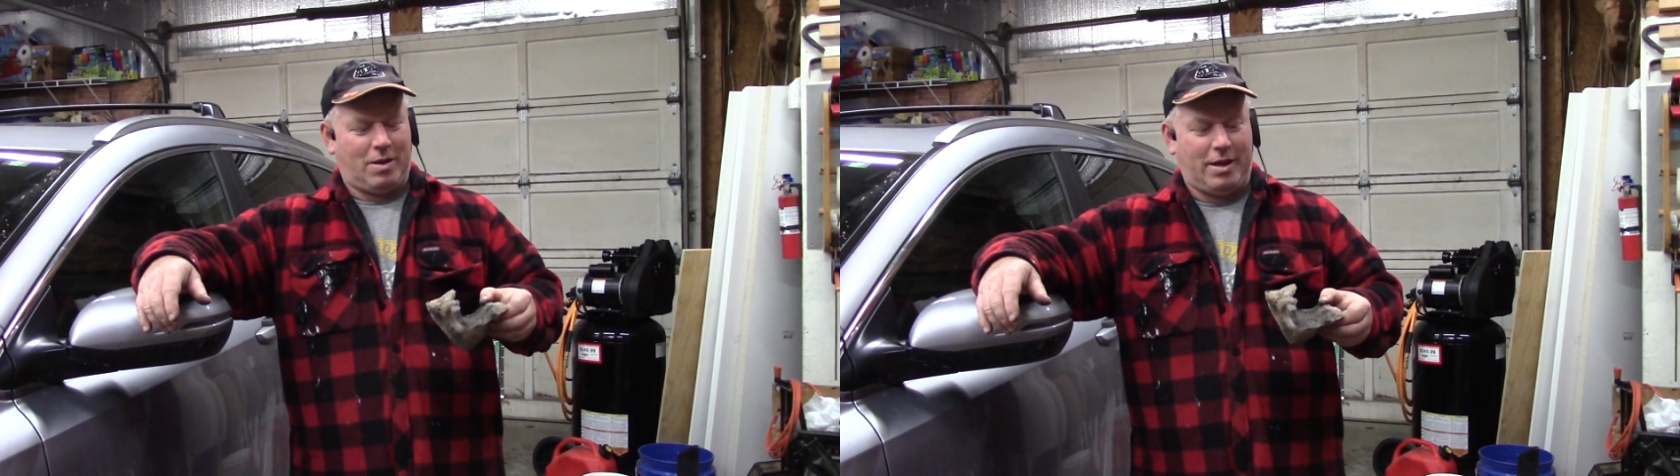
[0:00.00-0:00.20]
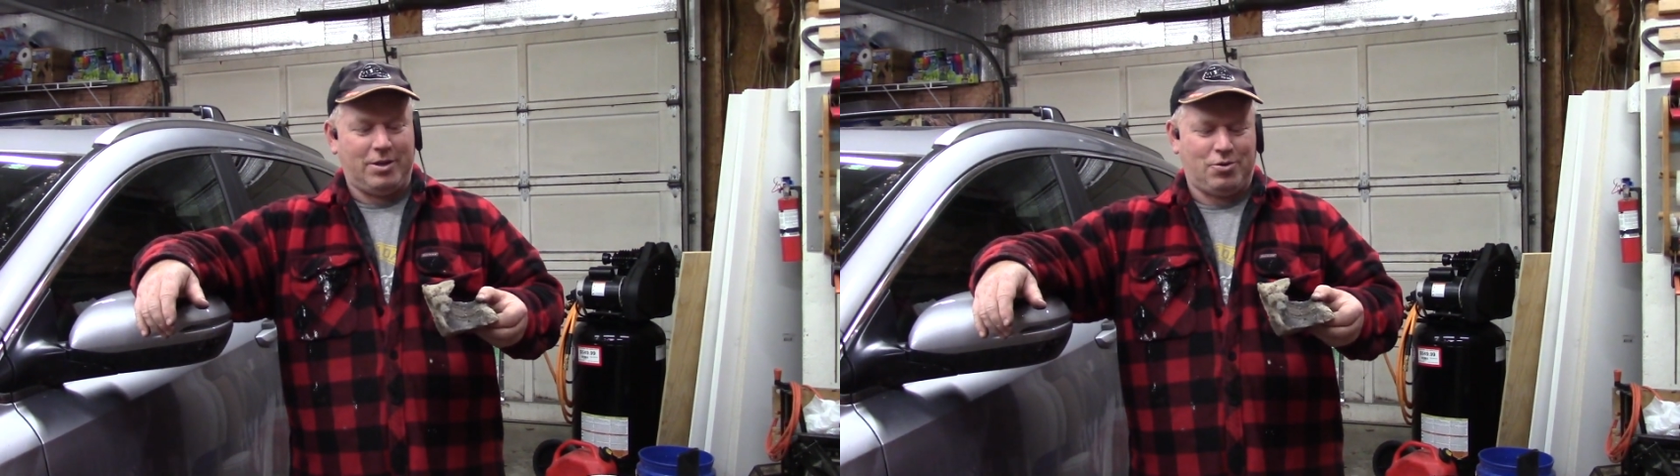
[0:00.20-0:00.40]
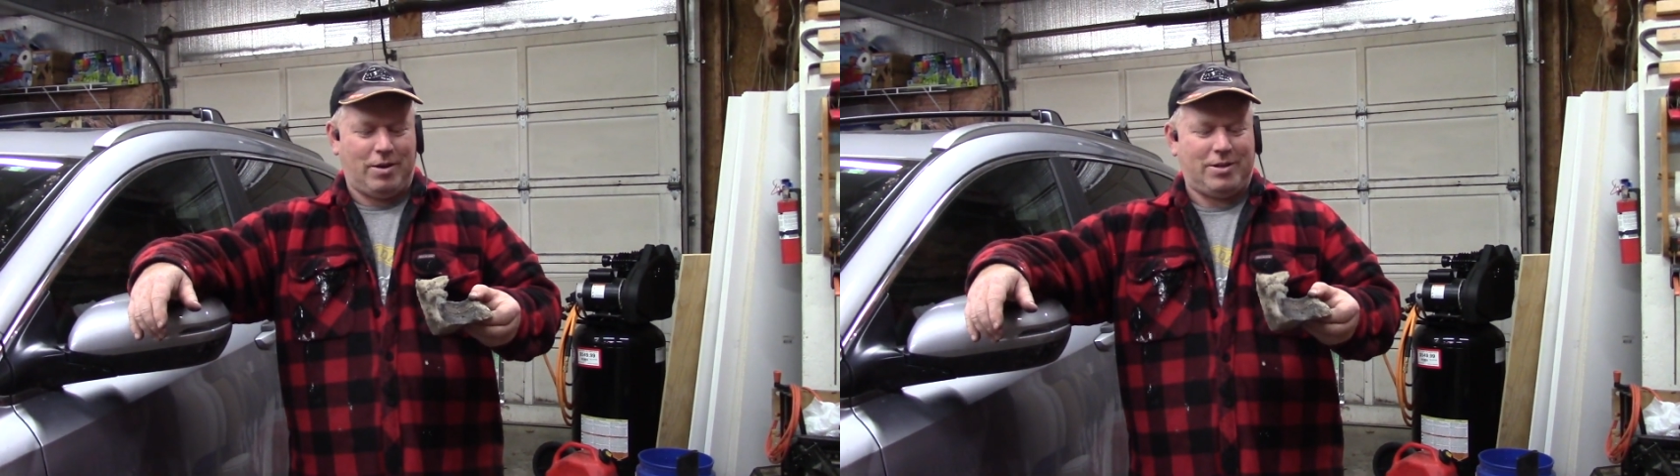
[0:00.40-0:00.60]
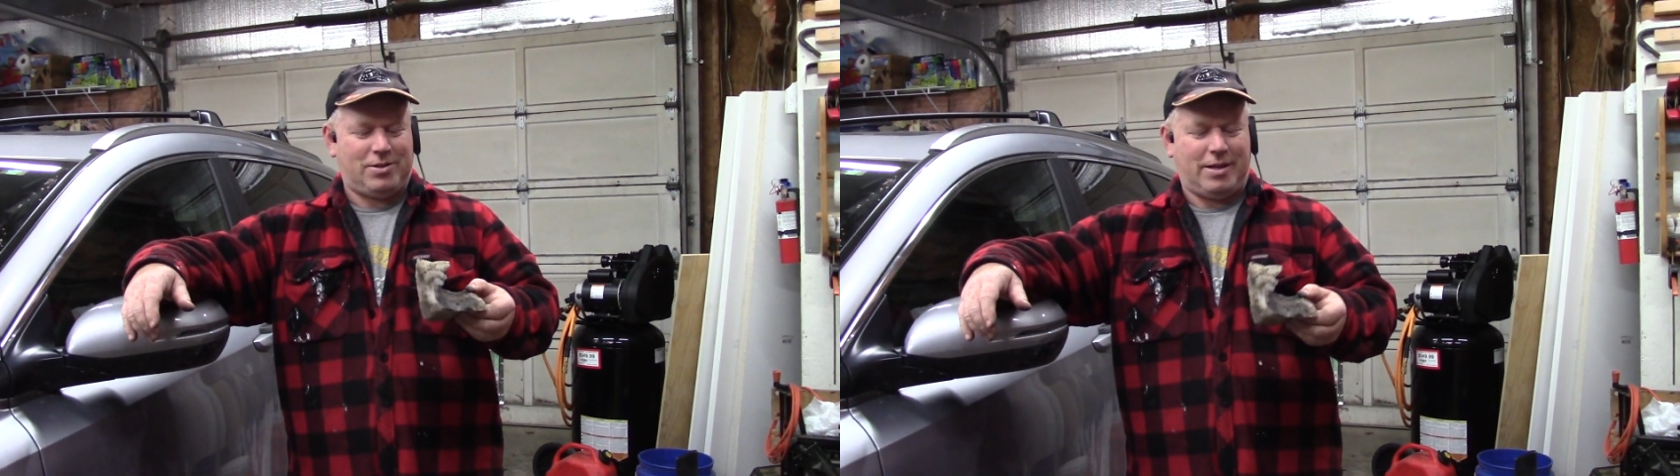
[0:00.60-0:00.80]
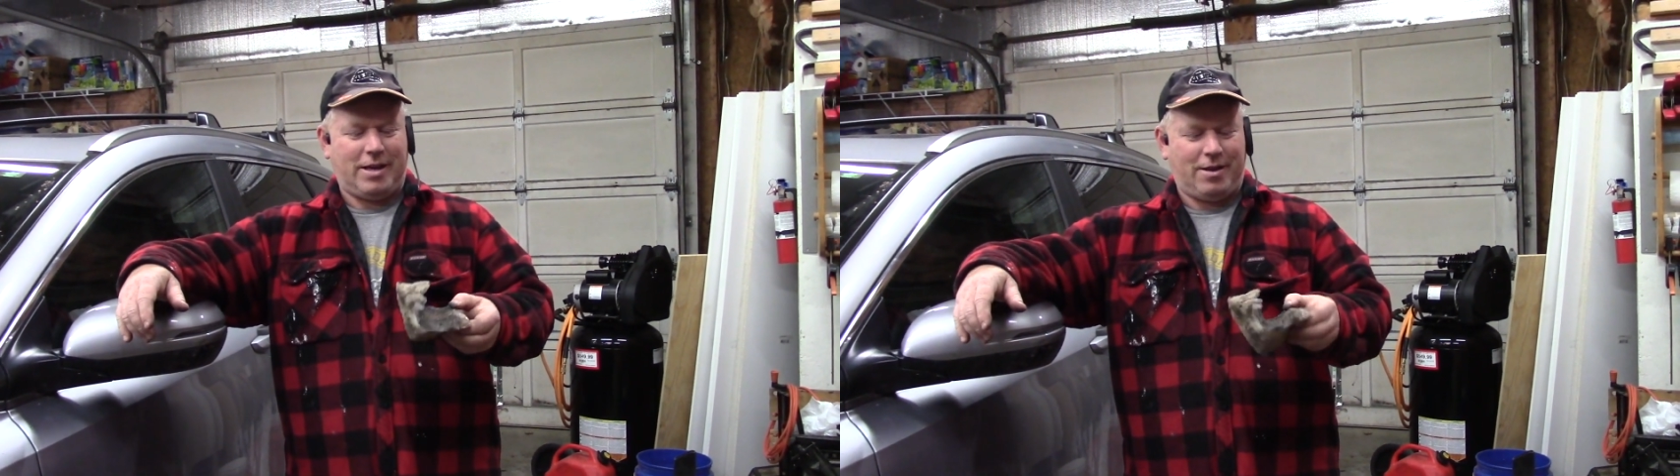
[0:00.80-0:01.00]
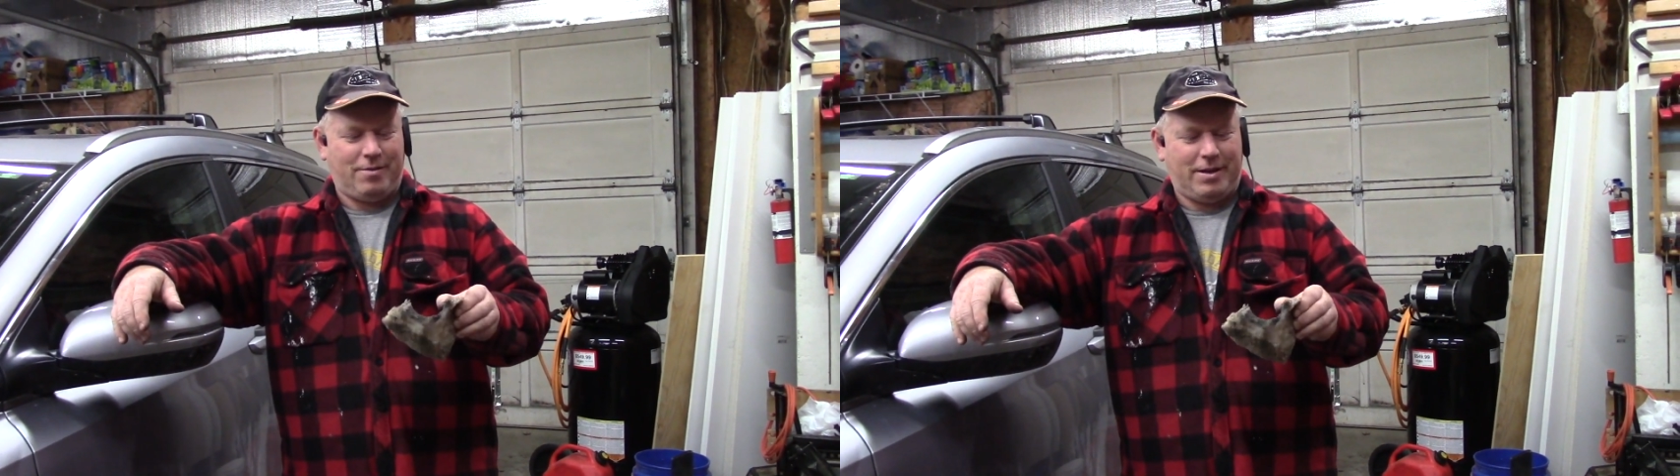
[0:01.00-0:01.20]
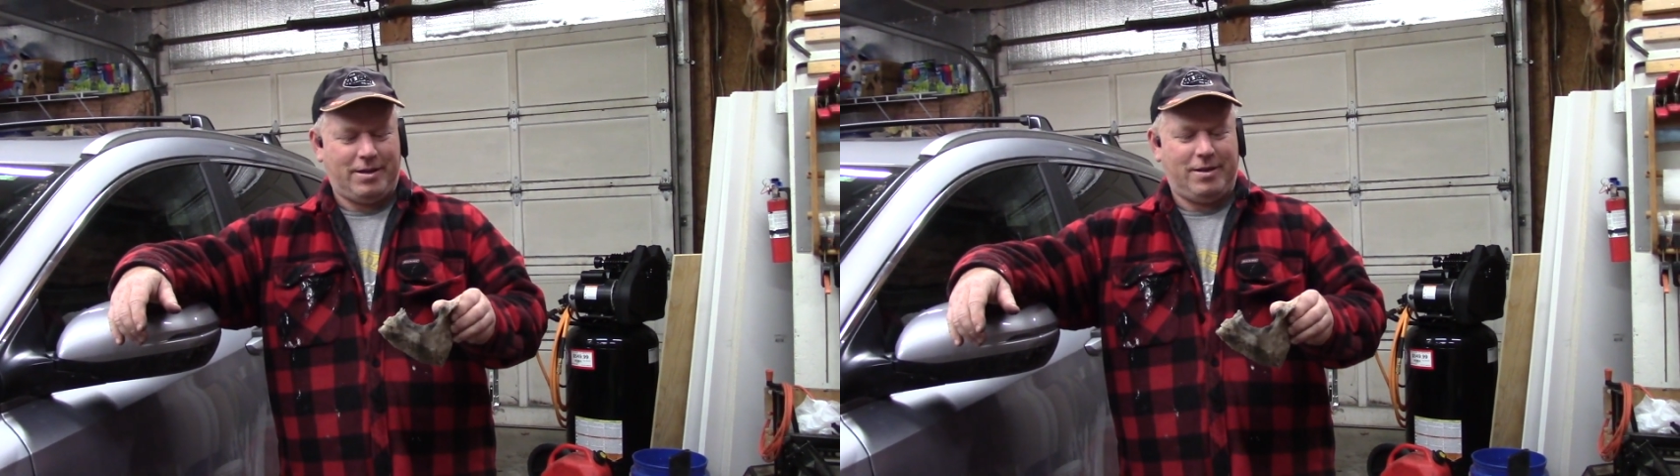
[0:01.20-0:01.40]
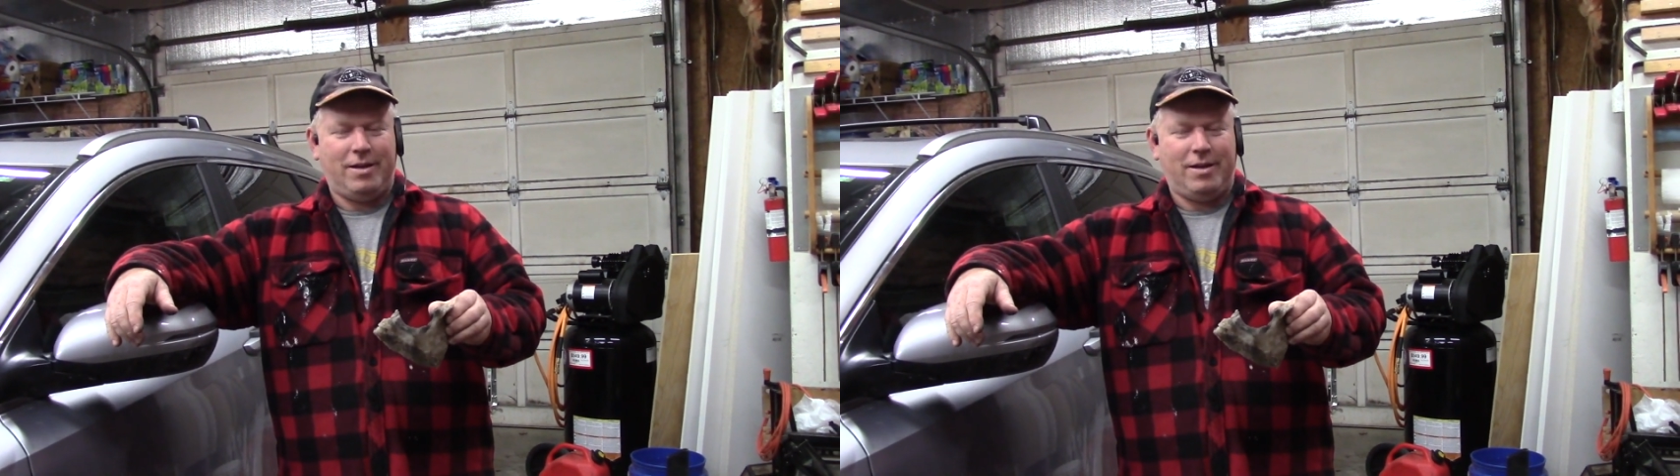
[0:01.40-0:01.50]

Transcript: interesting anyway.